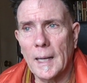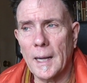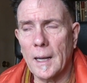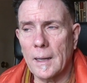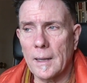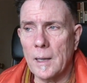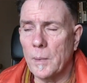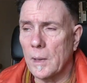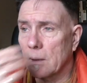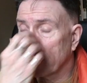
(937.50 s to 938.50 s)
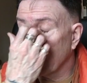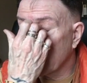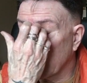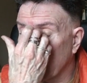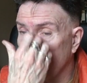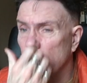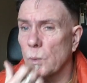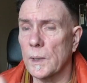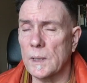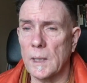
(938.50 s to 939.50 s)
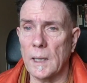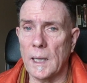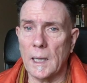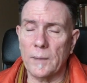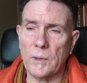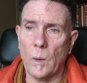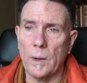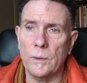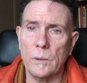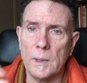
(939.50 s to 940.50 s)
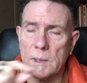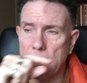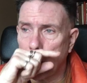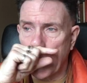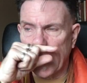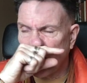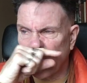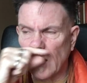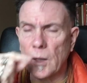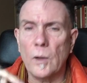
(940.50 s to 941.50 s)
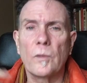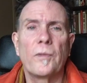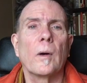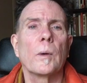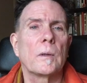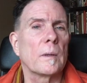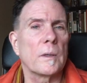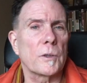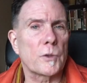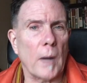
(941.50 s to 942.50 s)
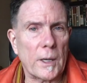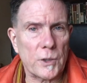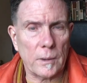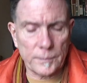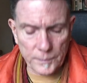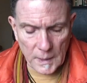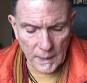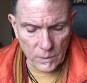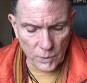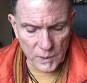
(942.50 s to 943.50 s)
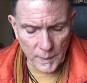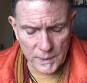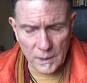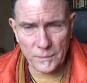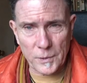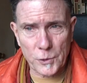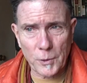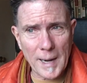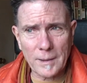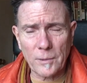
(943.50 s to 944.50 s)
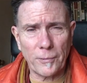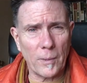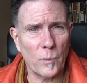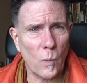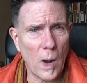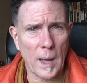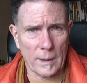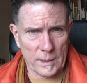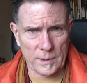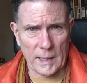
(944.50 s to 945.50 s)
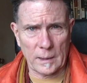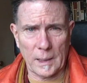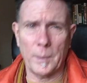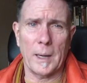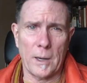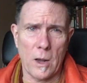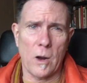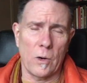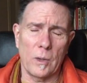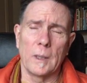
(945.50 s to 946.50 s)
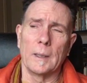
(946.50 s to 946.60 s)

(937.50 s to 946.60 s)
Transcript: I got an email from someone this morning saying, yeah, I have to go out and do this, looking forward to the distraction. And I thought to myself, distracted from what exactly? I mean, I know